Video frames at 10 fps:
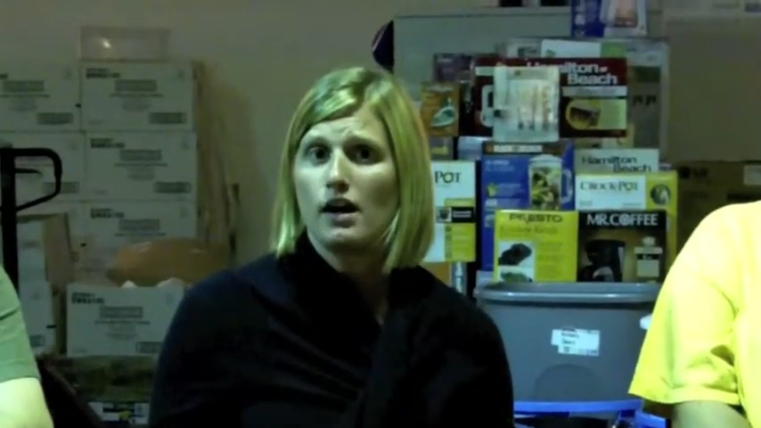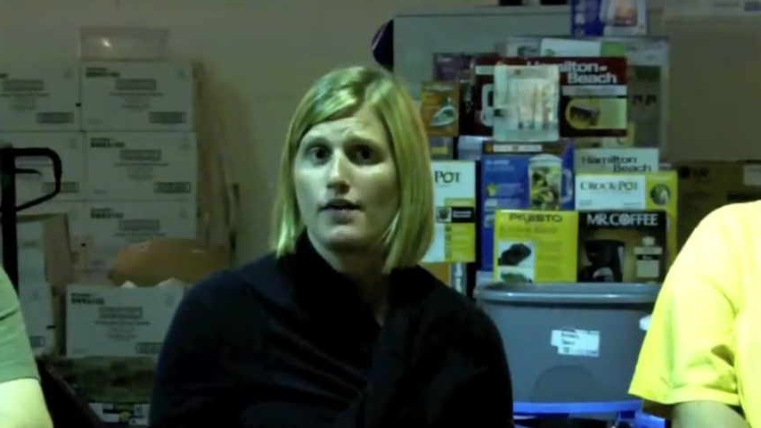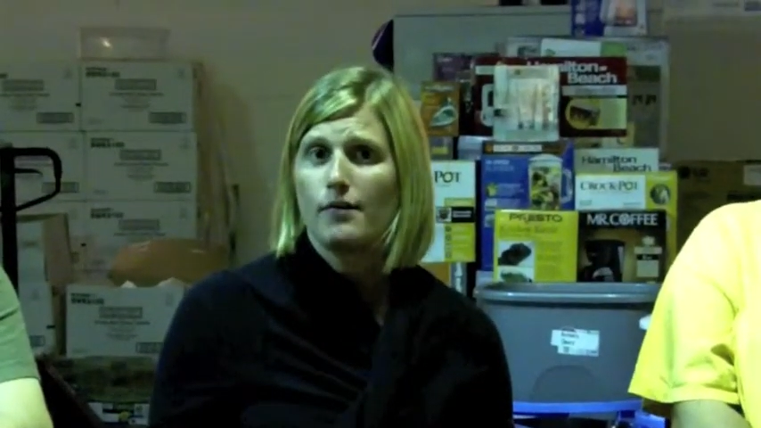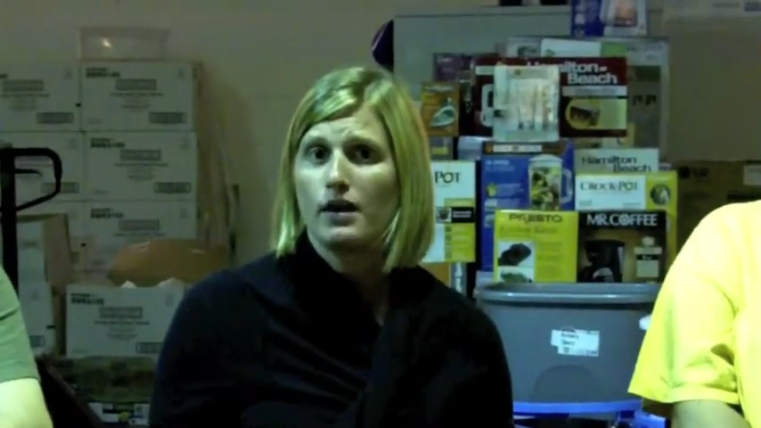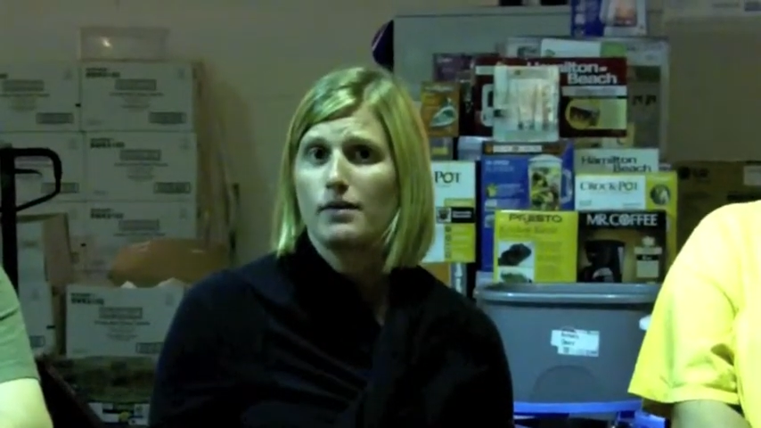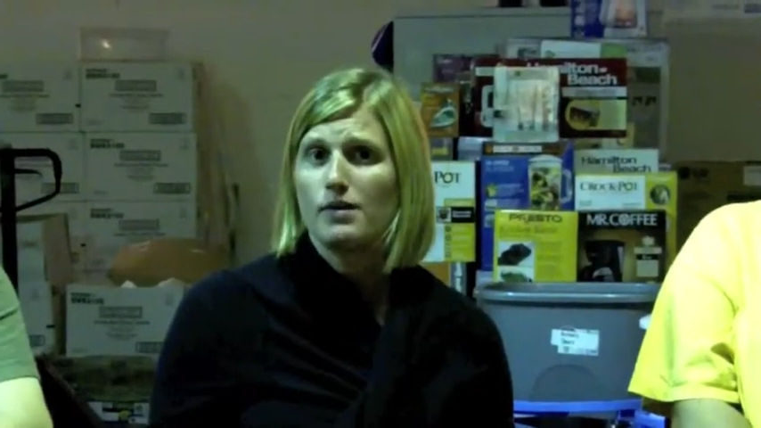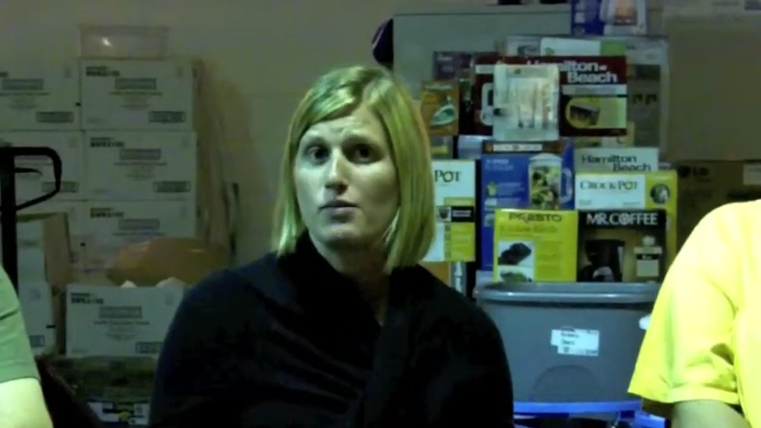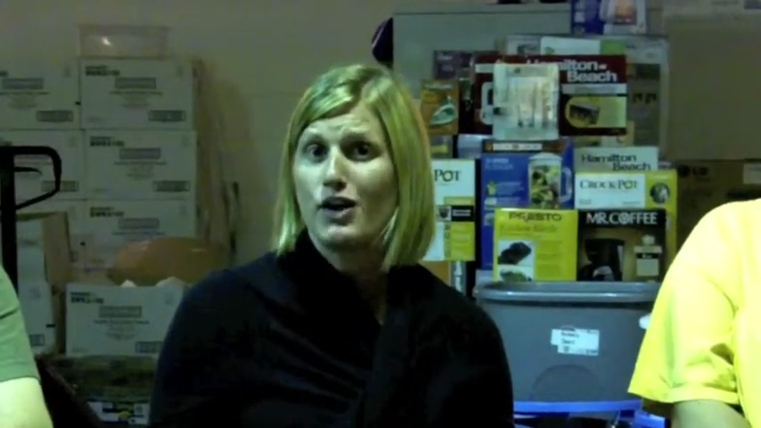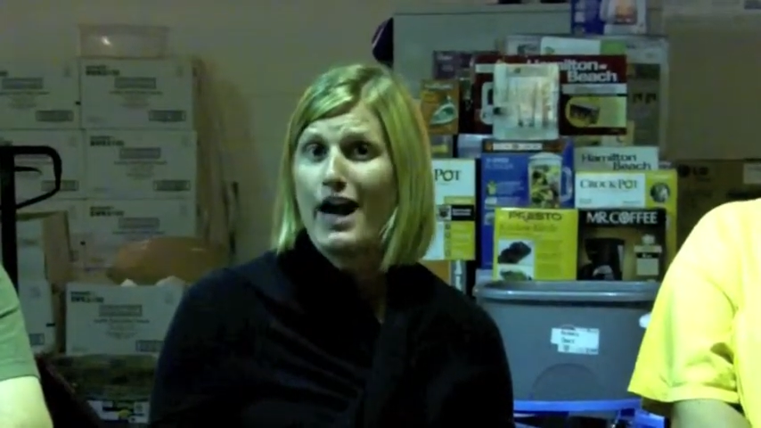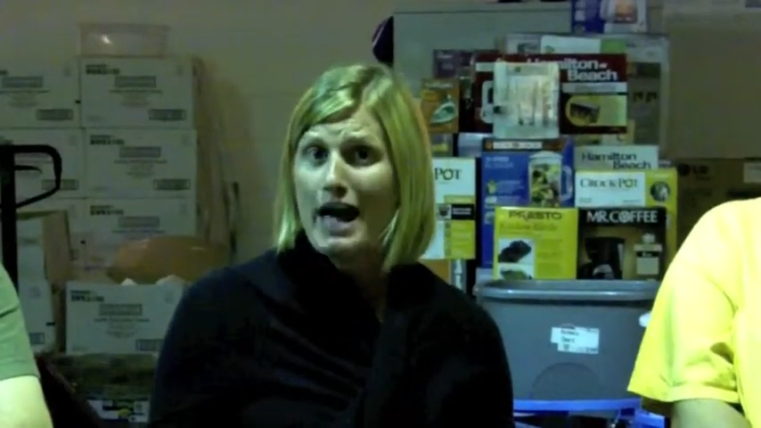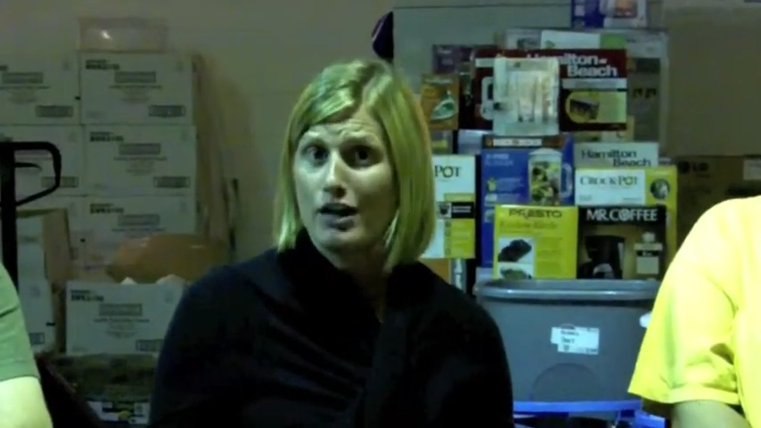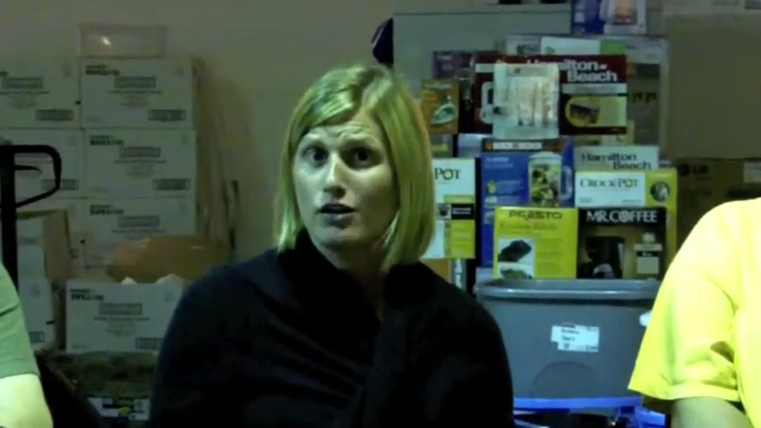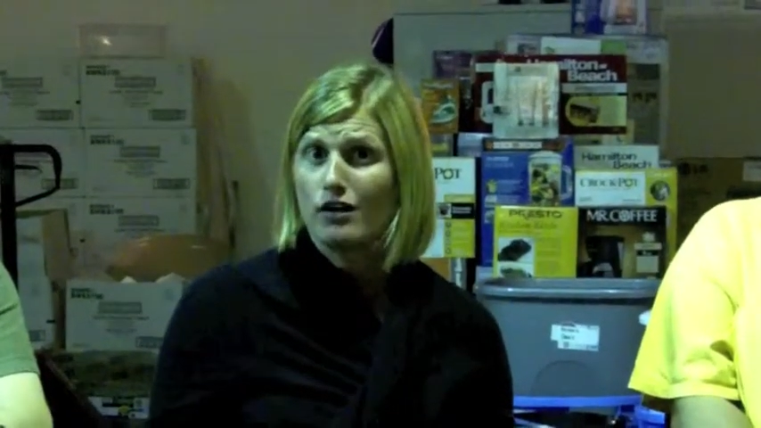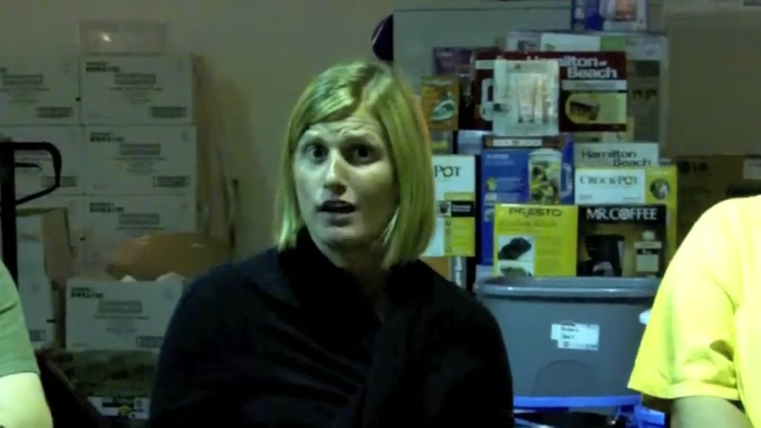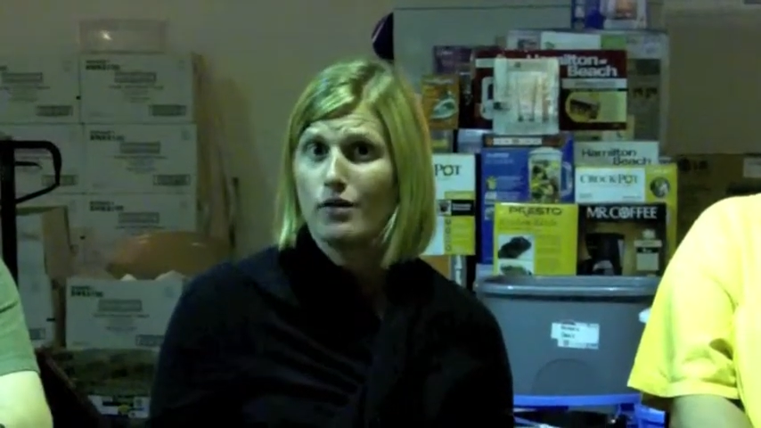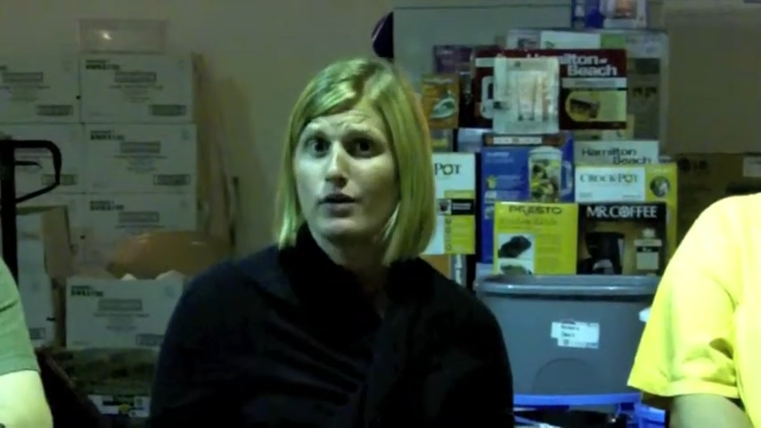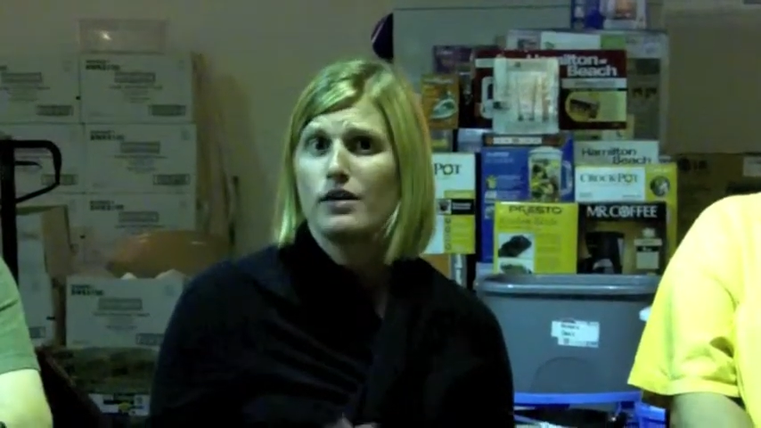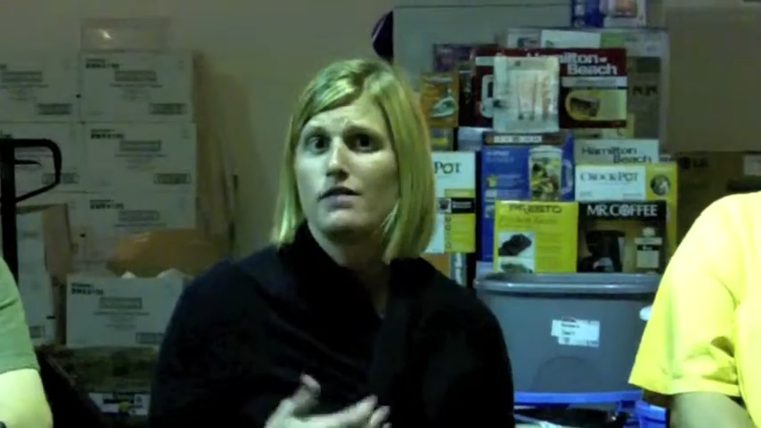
and then we can be more accurate with the